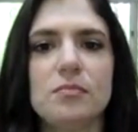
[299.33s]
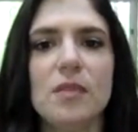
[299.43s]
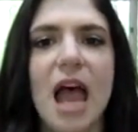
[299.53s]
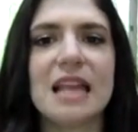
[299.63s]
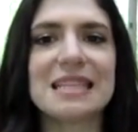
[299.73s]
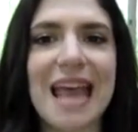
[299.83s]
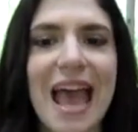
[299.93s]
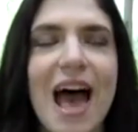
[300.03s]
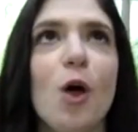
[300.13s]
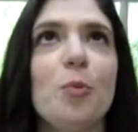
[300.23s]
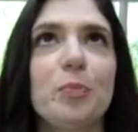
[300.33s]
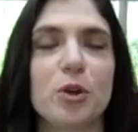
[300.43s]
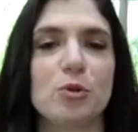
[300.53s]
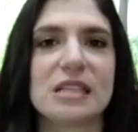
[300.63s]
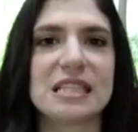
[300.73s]
and to help
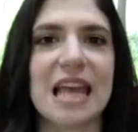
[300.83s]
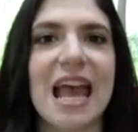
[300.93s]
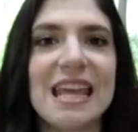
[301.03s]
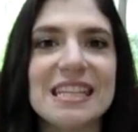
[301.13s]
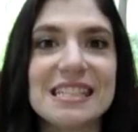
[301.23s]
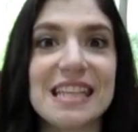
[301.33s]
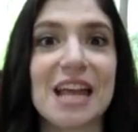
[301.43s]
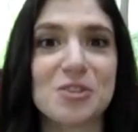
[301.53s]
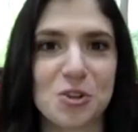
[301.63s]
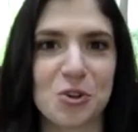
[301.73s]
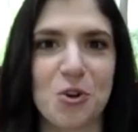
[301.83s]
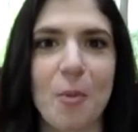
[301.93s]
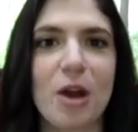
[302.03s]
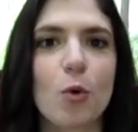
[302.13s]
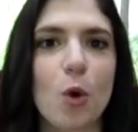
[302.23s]
you stay centered no
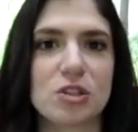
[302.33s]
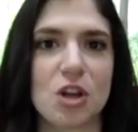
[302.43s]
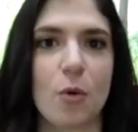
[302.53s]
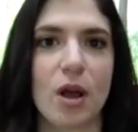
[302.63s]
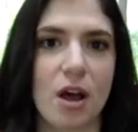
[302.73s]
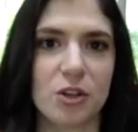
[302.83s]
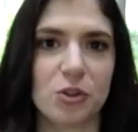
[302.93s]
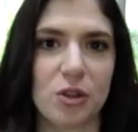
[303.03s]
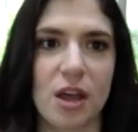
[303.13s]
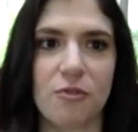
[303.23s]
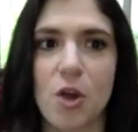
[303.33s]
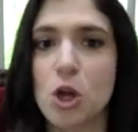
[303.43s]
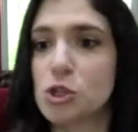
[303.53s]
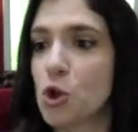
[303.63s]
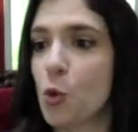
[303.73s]
matter what's going on in your life. So